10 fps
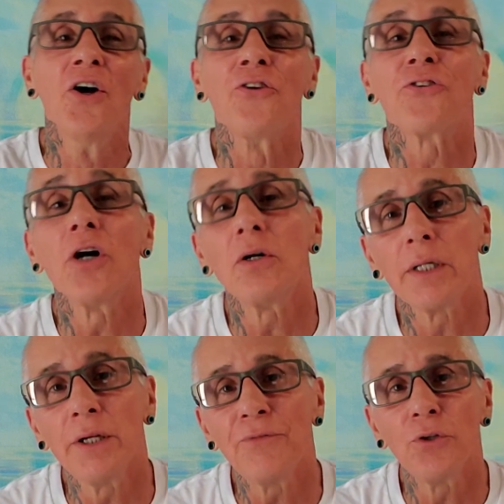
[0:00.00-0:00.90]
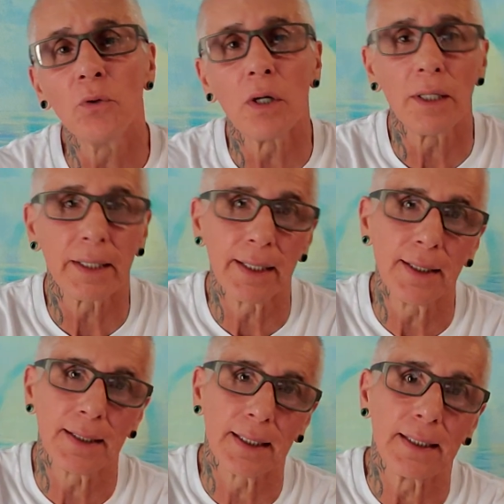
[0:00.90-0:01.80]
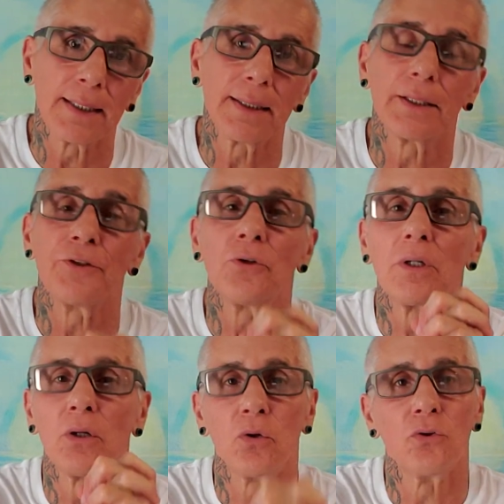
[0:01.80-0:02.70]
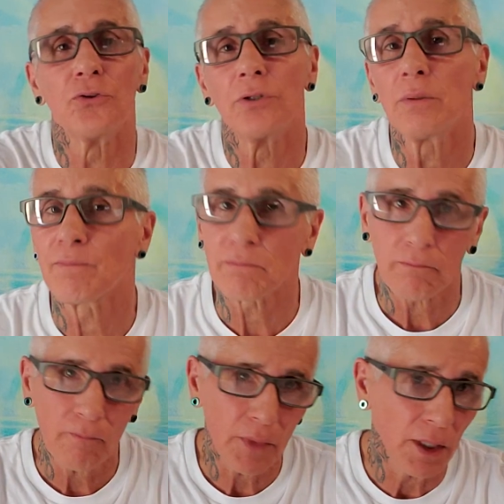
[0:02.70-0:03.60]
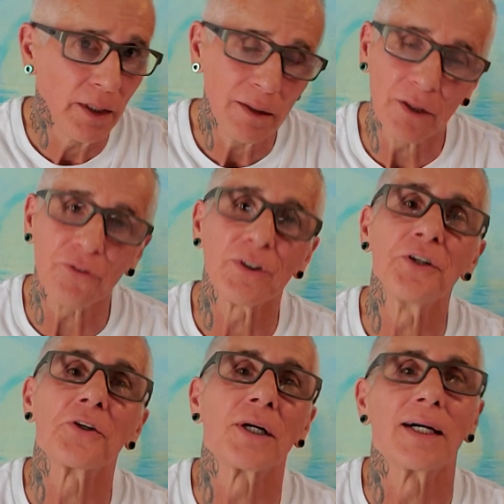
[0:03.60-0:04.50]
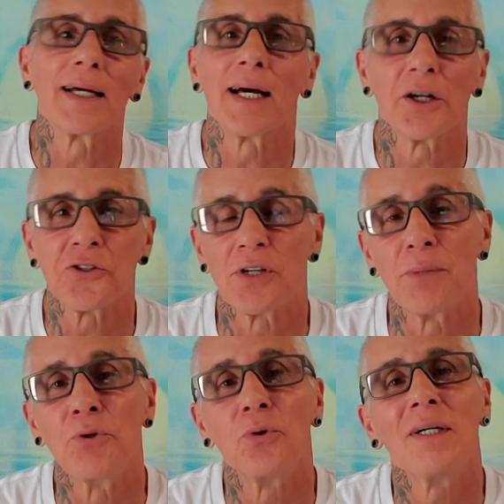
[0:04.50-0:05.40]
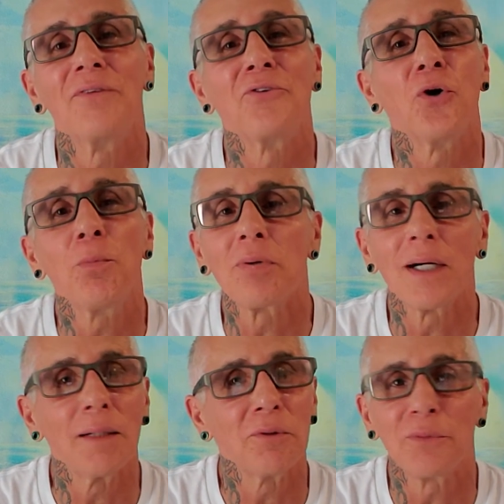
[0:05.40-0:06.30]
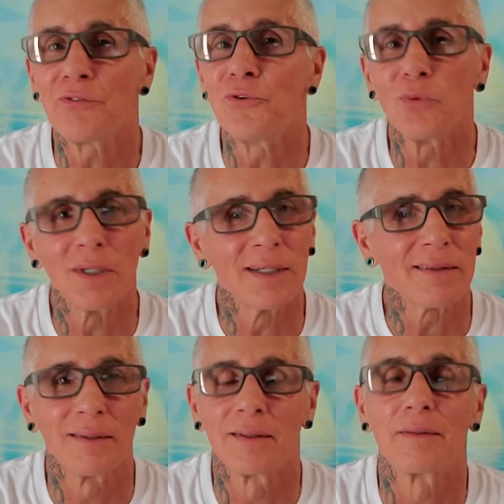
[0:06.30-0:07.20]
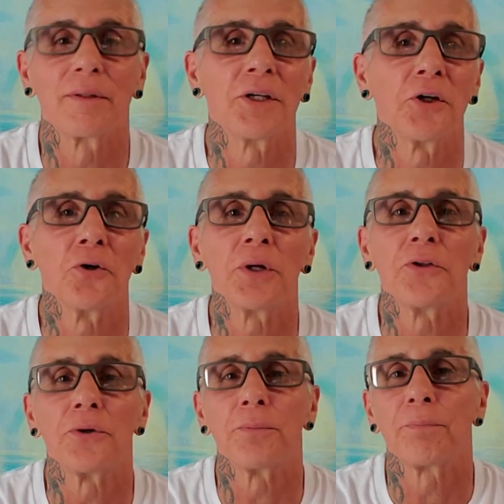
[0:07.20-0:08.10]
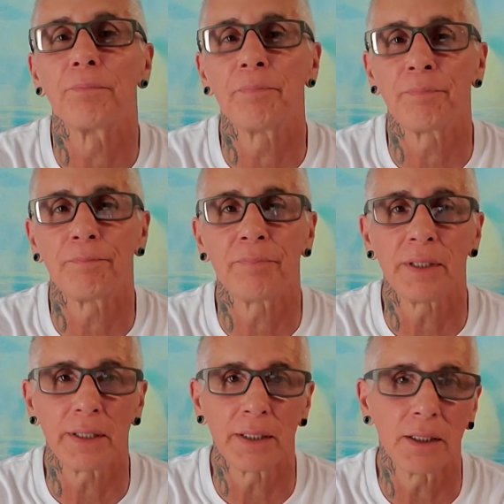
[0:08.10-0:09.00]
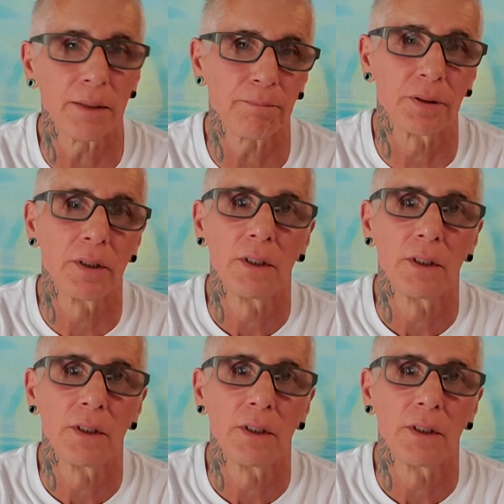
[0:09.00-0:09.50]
So if you are a gay guy and you are older, and let's say you're kind of out of shape, you will have no problem if you want, either picking up